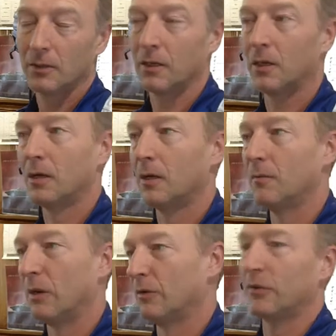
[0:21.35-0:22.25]

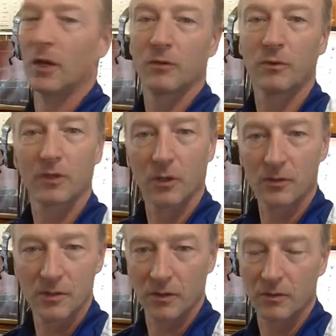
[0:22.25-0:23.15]
Um, I was talking with a
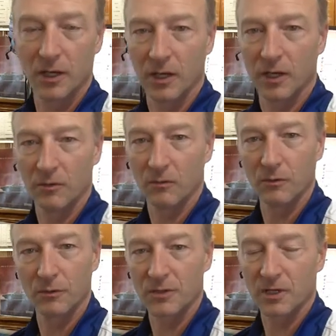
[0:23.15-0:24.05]
coach the other day, and
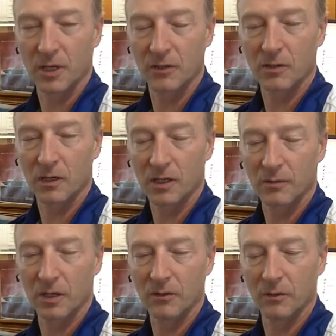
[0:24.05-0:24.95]
we were just kind of talking
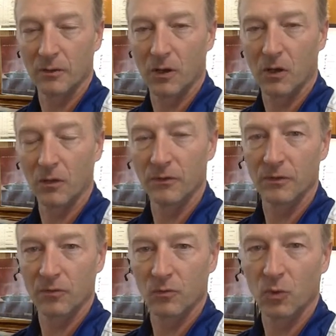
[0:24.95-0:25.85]
about the, all these
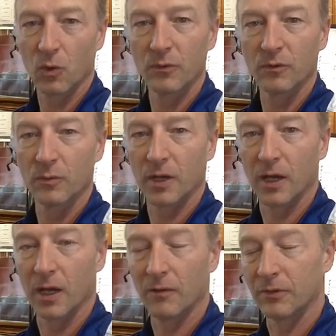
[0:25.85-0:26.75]
different roles that we
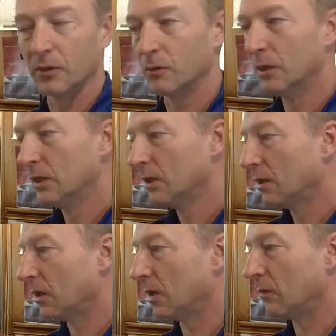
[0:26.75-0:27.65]
have. You know.
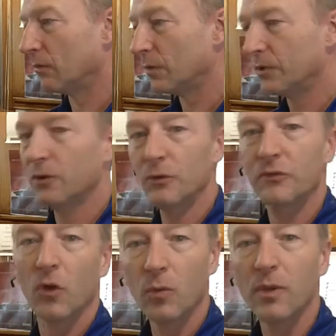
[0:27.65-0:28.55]
Um, we do
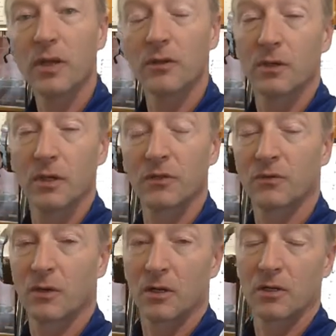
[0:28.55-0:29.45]
so many things
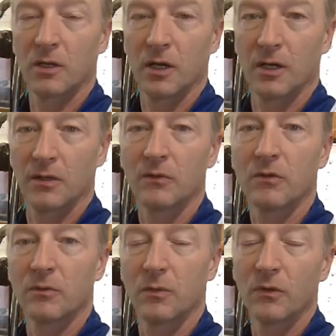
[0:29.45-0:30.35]
for our
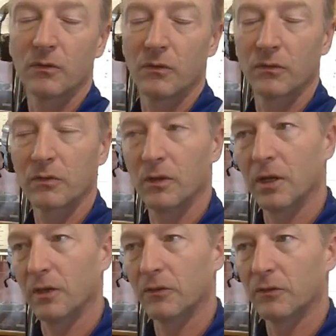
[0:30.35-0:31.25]
clients, and most of those
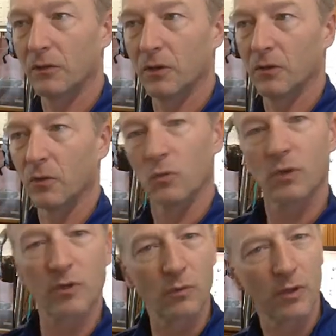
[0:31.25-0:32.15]
clients, you know, don't
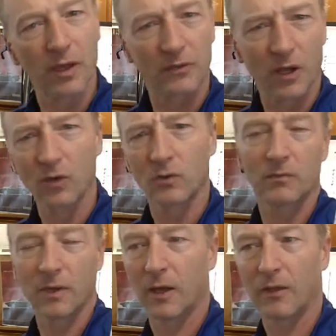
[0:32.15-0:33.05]
really realize how
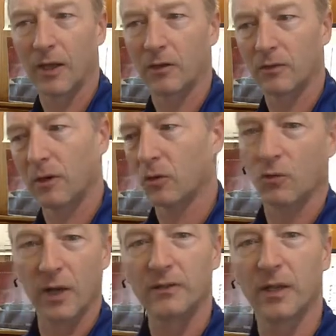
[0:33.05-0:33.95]
how that how
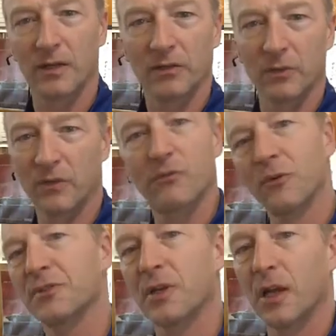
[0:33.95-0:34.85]
great that is when they
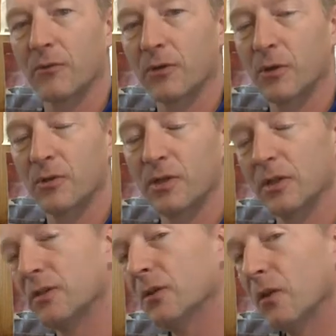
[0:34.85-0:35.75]
first sign up for coaching
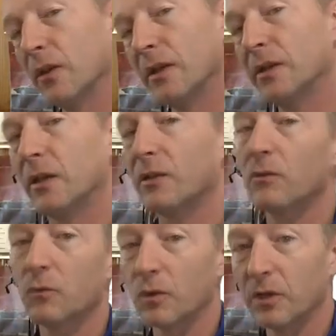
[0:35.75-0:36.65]
until they get
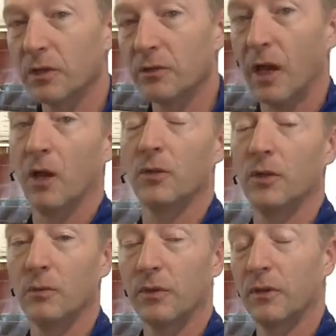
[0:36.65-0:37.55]
really dialed
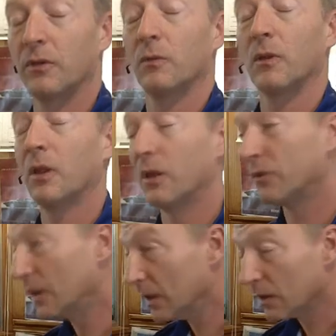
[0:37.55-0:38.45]
in with it and they realize,
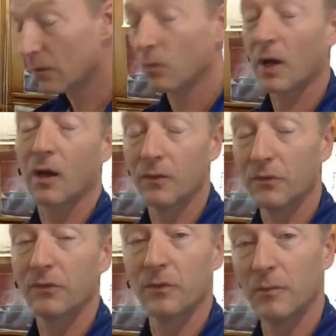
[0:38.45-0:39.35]
wow,
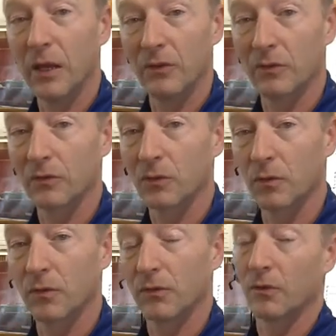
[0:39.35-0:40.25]
this is an amazing
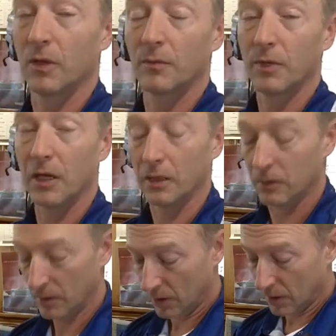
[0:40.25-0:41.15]
service that I'm getting.
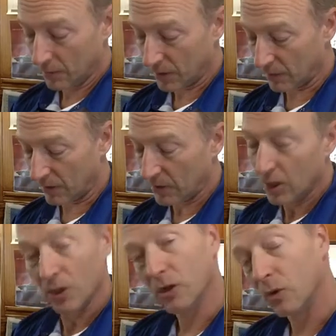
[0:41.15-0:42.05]
But I mean,
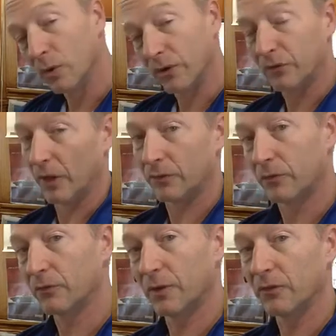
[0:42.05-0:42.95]
you know, we assess
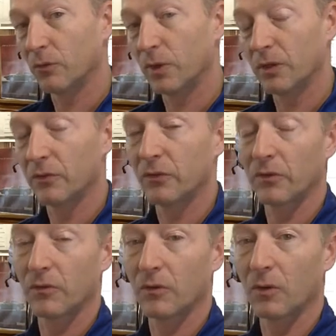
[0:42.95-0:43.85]
the strengths and
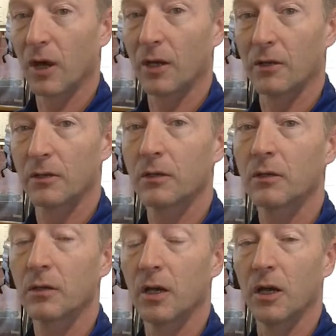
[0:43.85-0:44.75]
weaknesses of the rider.
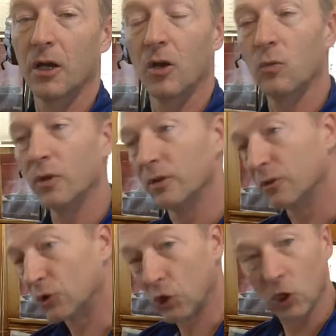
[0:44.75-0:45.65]
Uh, we
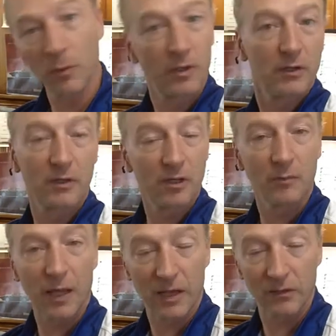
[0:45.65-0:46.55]
determine the
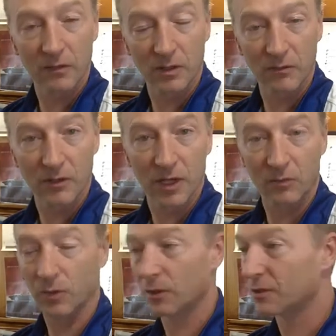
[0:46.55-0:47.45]
demands of the
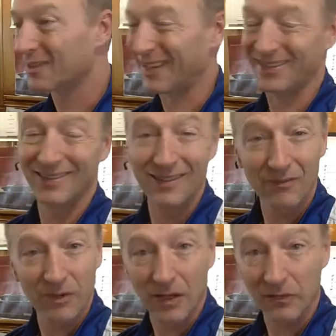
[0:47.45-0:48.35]
event. We understand the
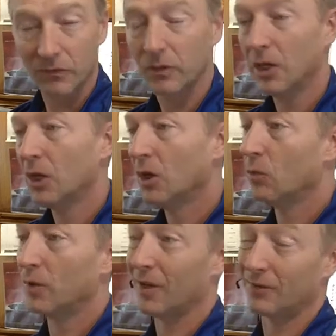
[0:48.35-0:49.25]
events.
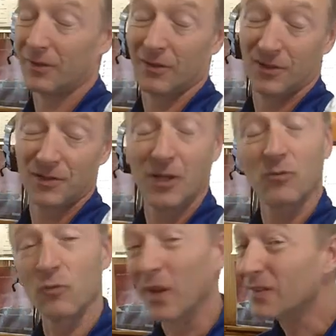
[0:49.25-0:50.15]
We have to
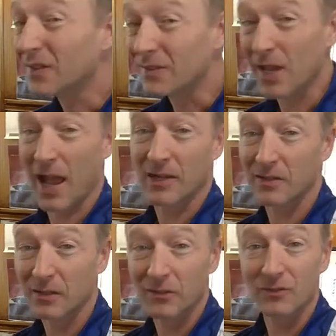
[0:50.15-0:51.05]
understand racing
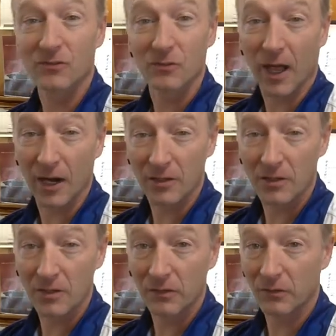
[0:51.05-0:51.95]
tactics and
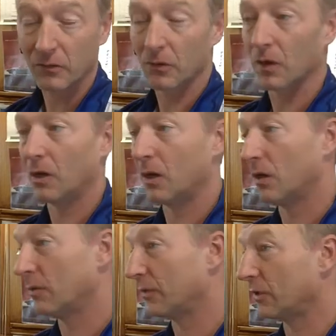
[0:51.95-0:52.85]
strategies.
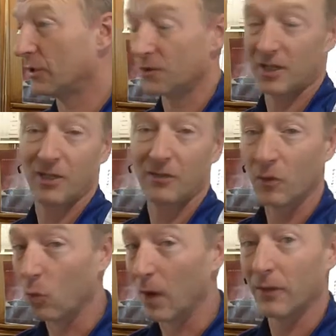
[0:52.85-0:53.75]
Uh, we have to understand
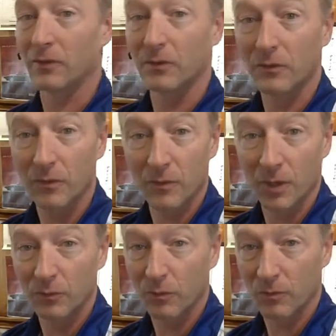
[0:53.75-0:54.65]
the weather.
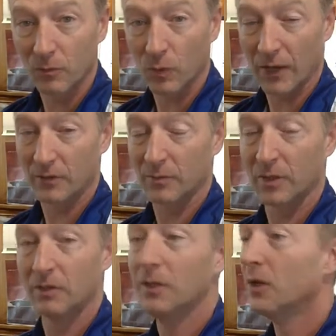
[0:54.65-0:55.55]
Sometimes we're
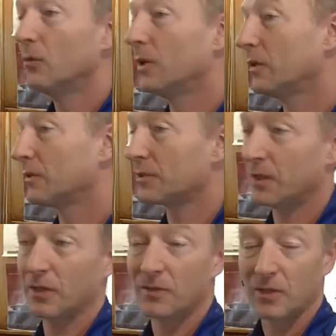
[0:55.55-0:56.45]
weathermen. We
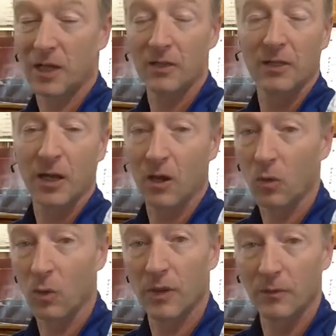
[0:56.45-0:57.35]
understand exactly
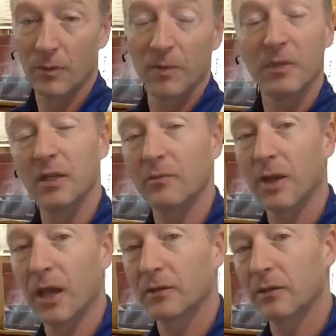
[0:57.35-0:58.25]
how weather might be
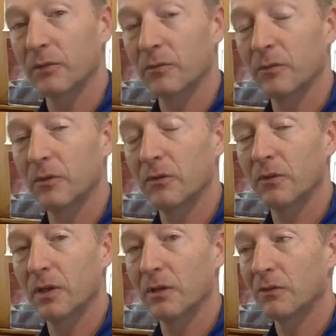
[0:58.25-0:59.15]
impacting some of these
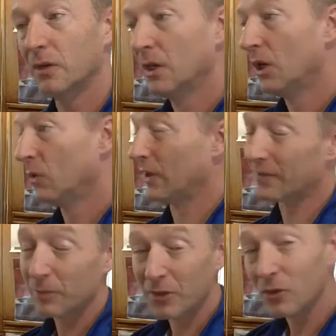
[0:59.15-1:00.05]
things. We
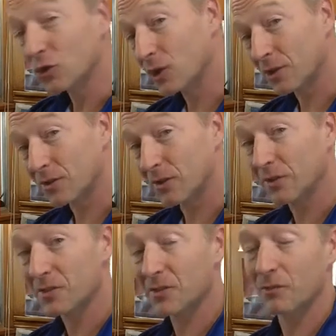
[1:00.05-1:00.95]
have to be
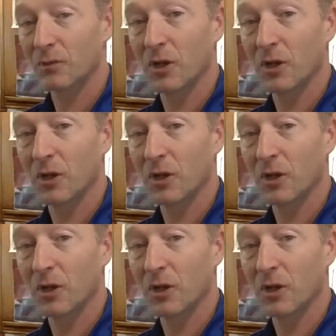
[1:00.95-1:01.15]
nutritionists.